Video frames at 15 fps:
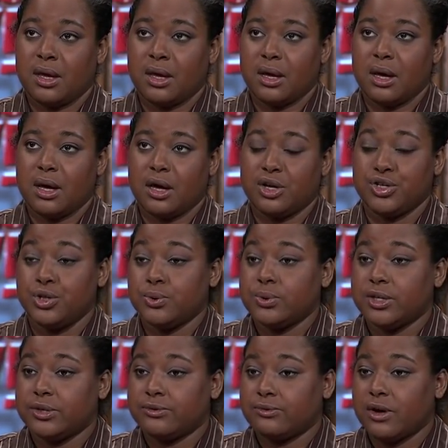uh,
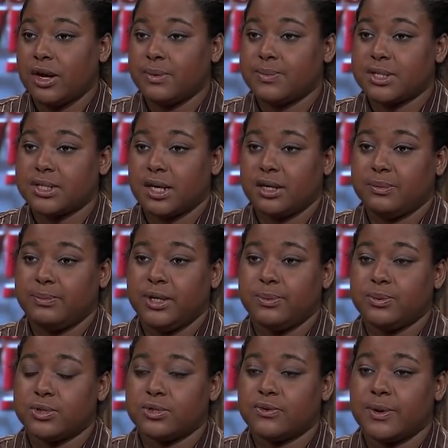union reps and
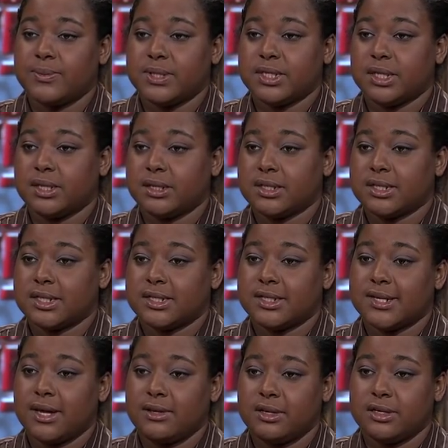people to represent us and
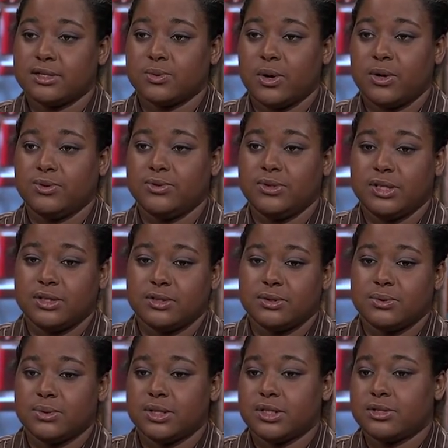tell us, well, you need to
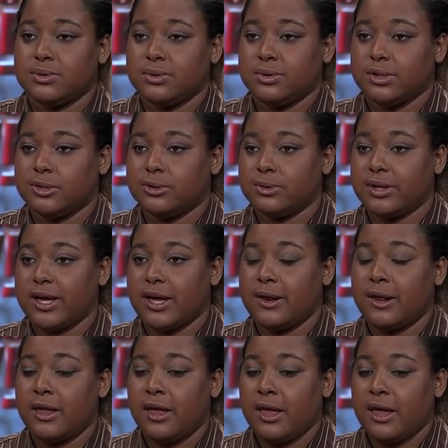do this, you need to do that,
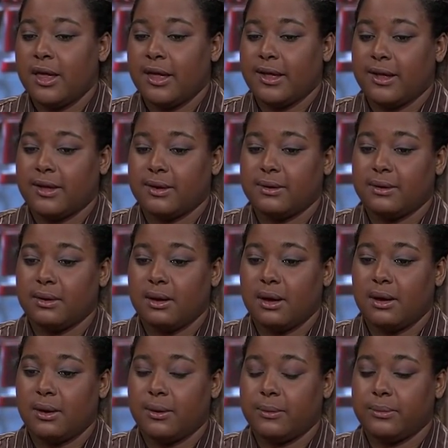and
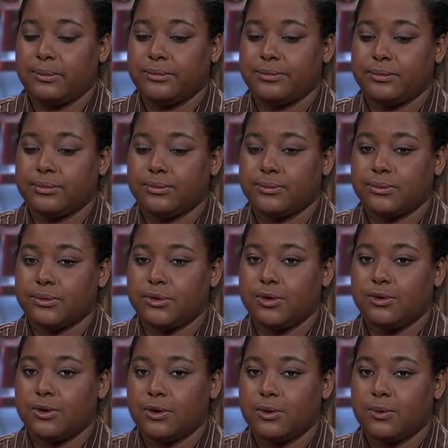um, you
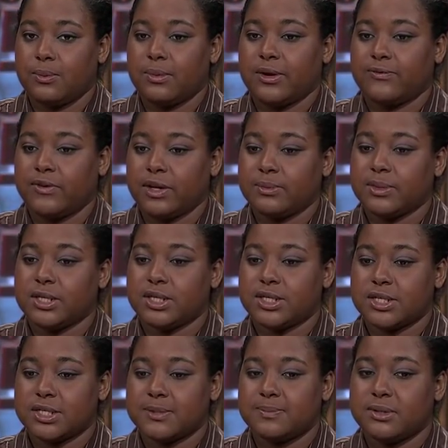know, my family has
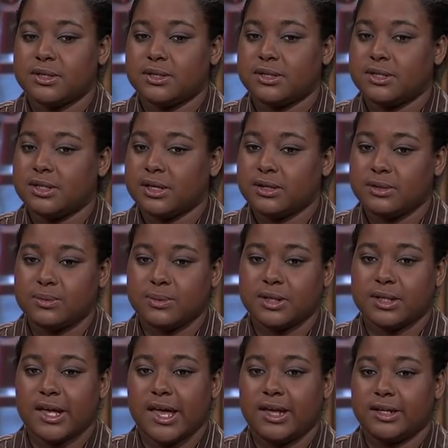just been dealing with
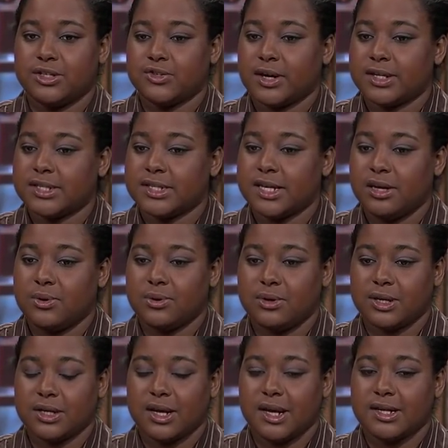that, trying to stay
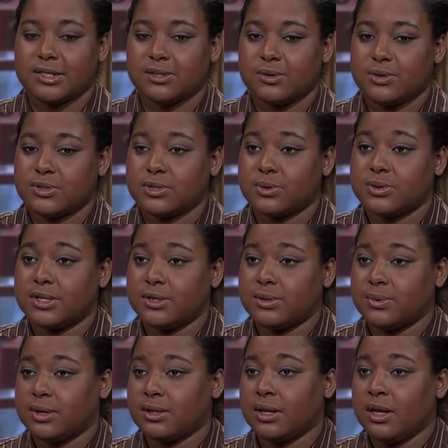organized and also deal
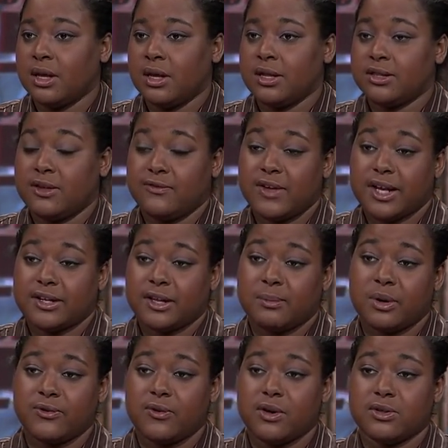with the fact that
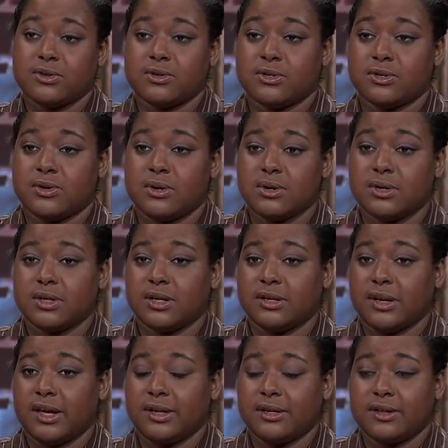my father is gone and
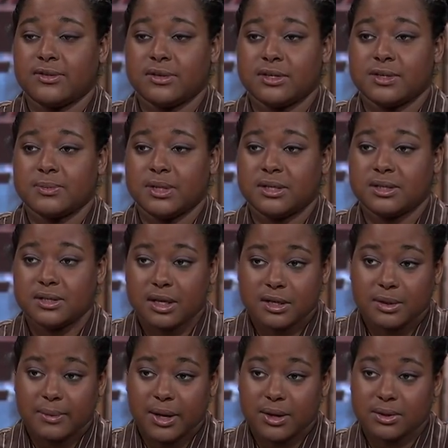like nothing is being done
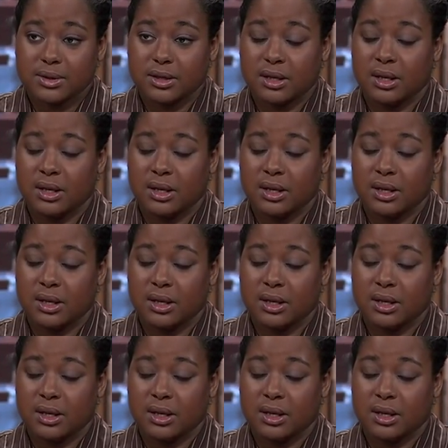about it,